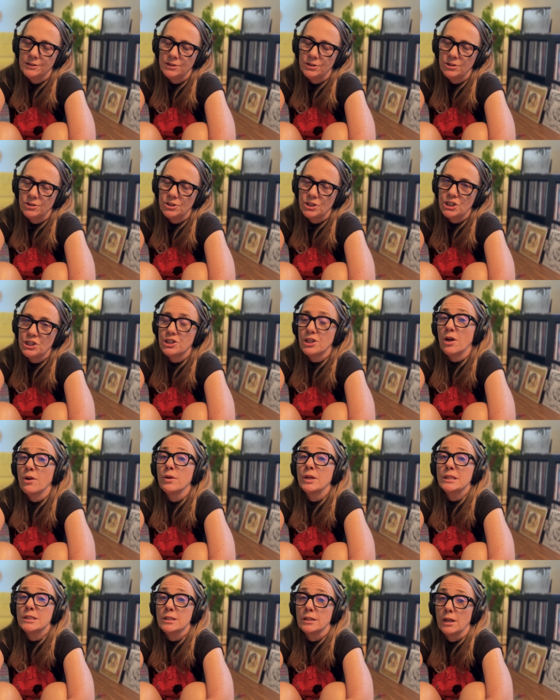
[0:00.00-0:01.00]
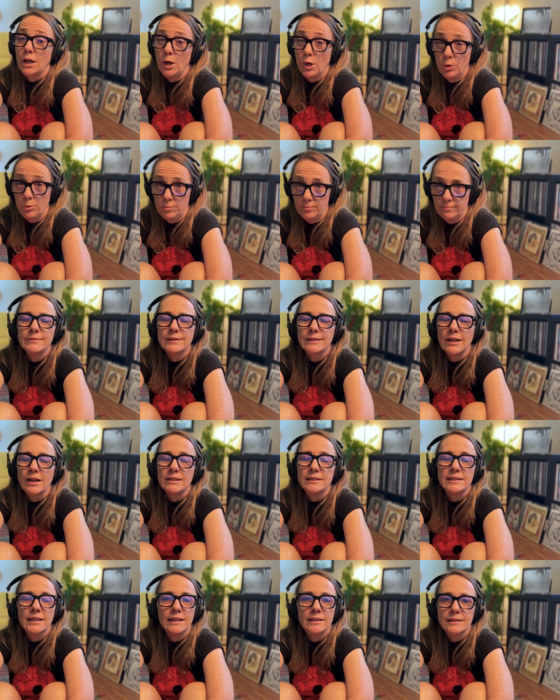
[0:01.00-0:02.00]
she's going to go. I
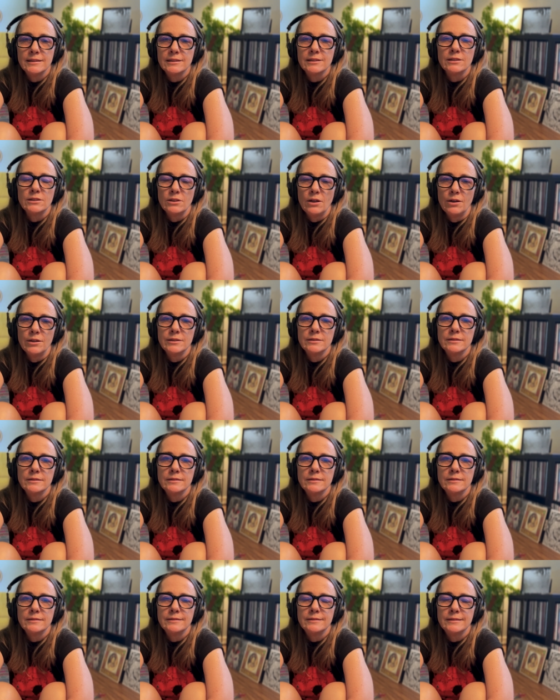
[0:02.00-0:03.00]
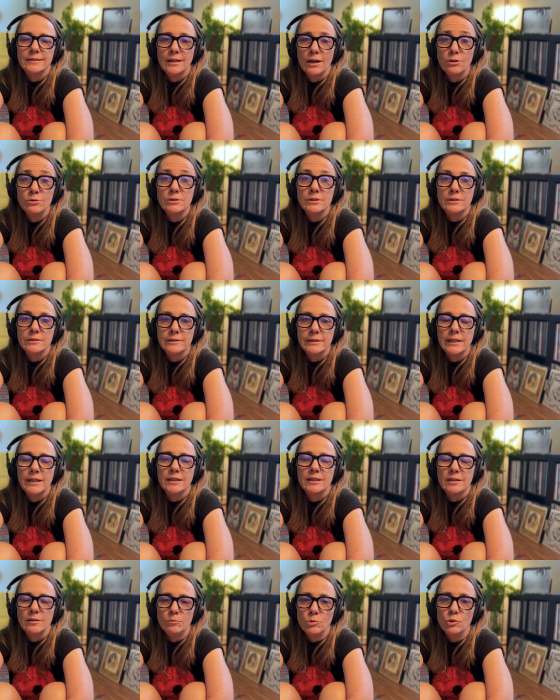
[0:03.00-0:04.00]
say this a lot. The older you
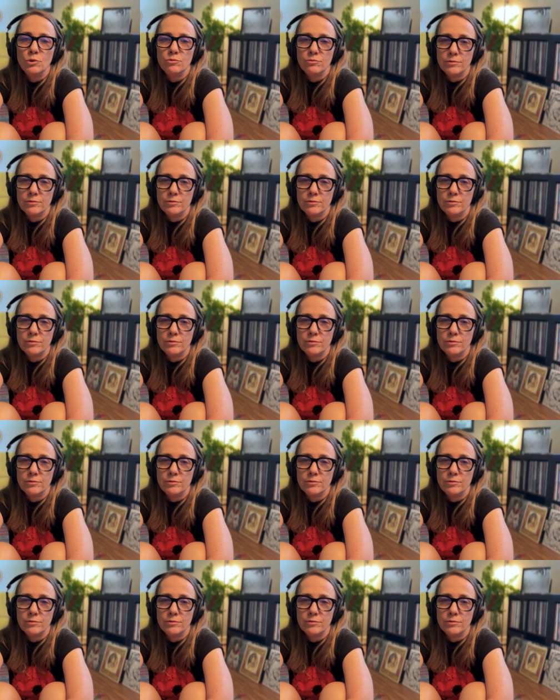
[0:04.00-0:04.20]
get, the more